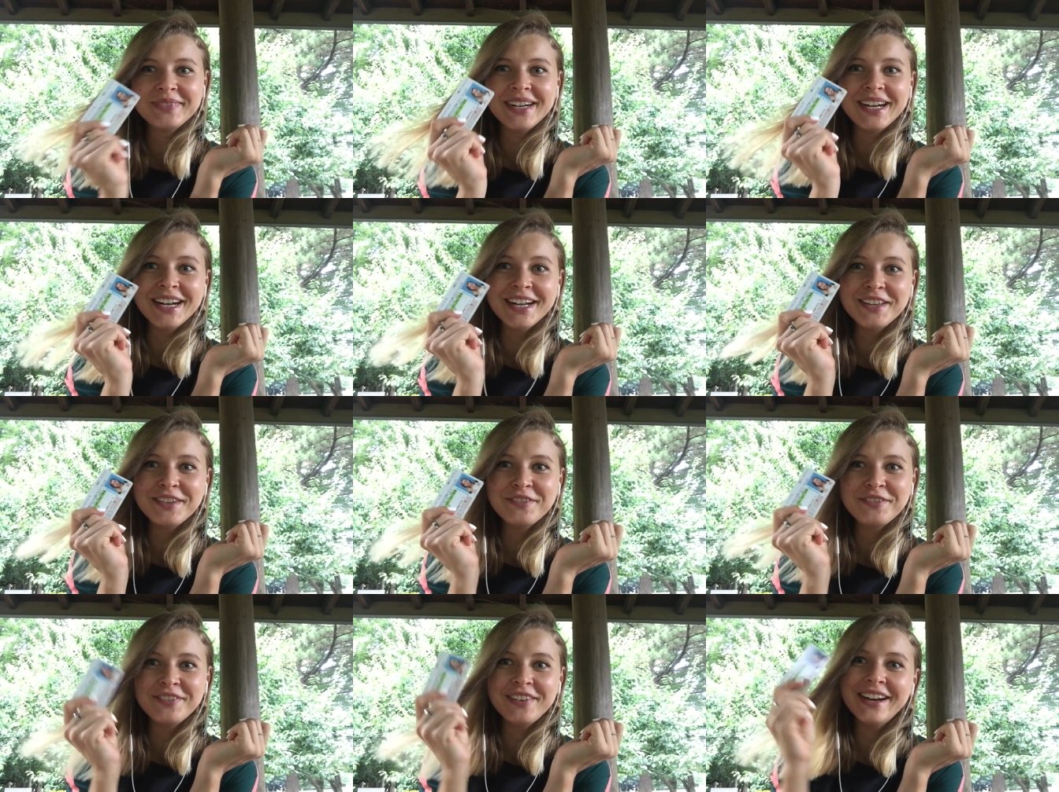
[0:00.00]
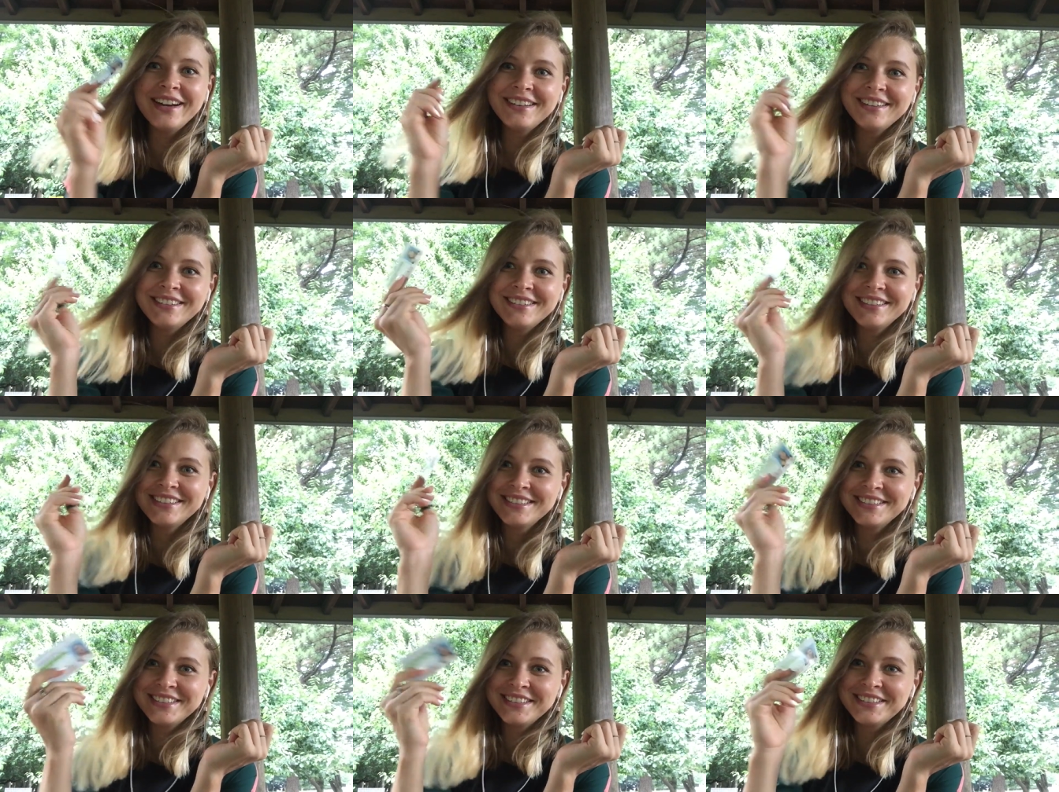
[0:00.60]
I
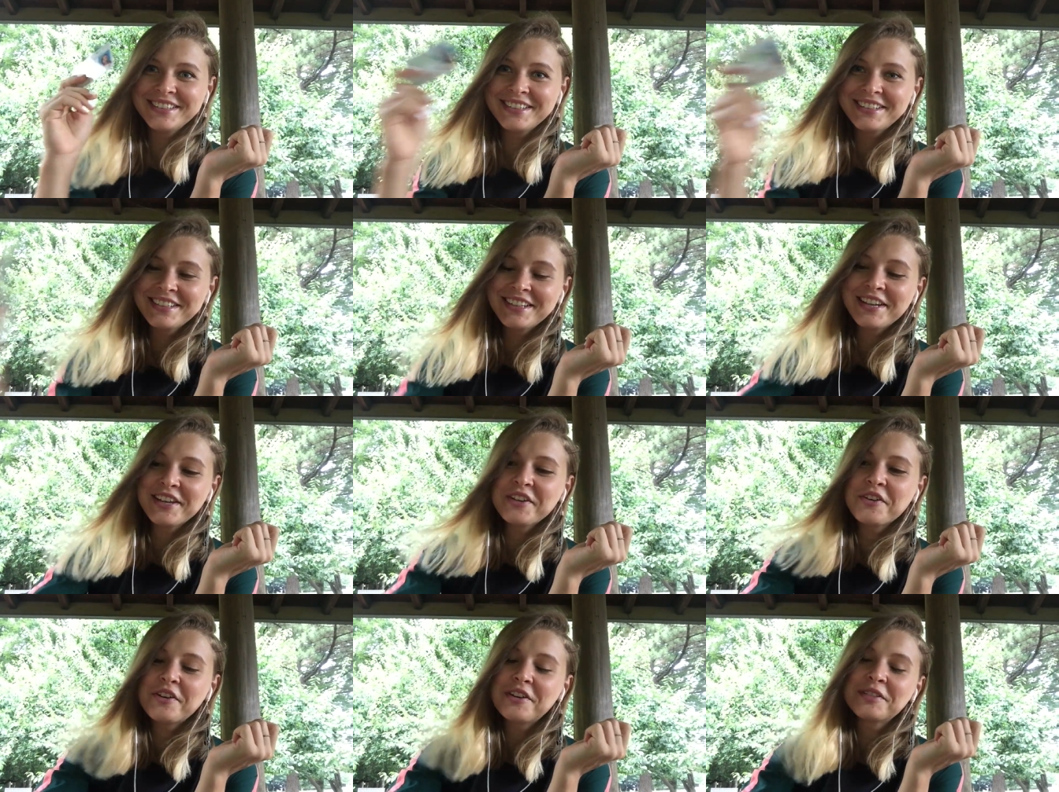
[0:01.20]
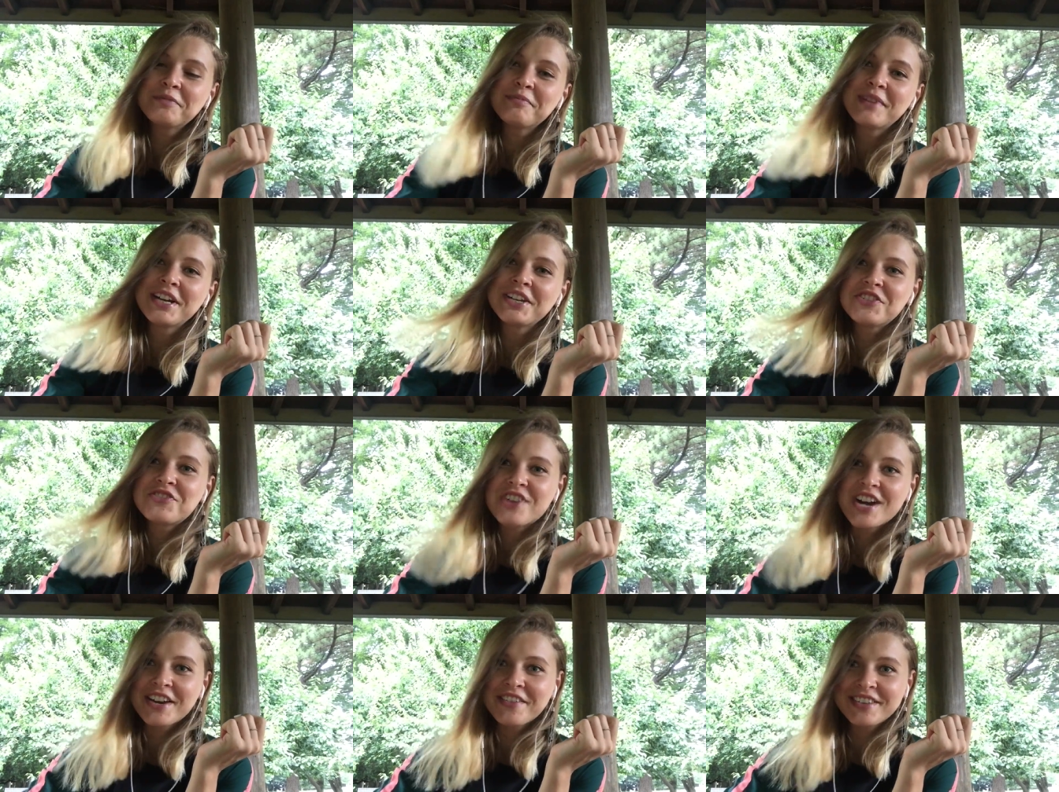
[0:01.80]
finally did it. I got my
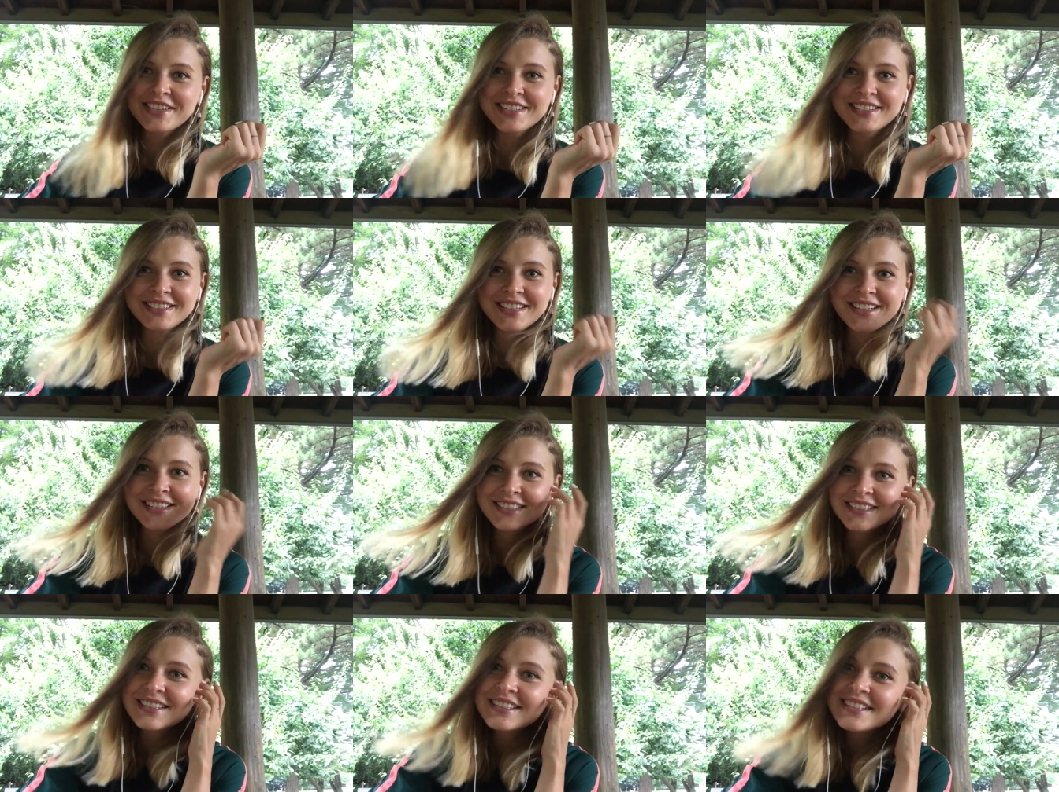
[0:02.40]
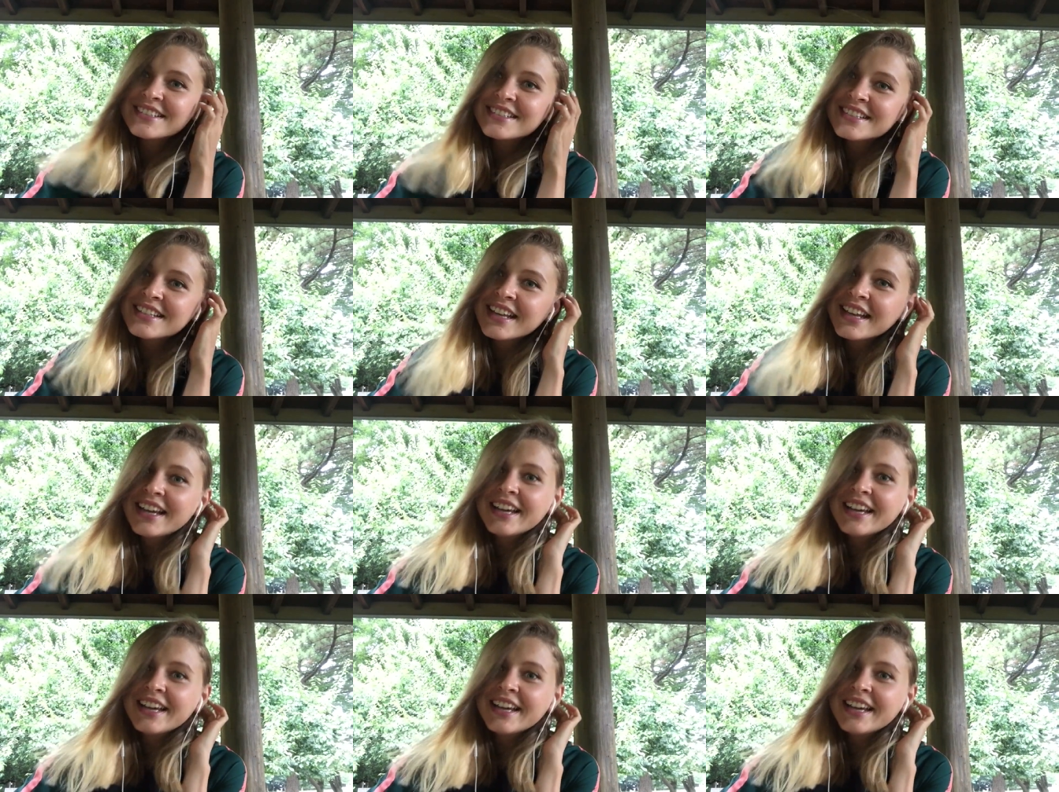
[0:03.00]
driver's license.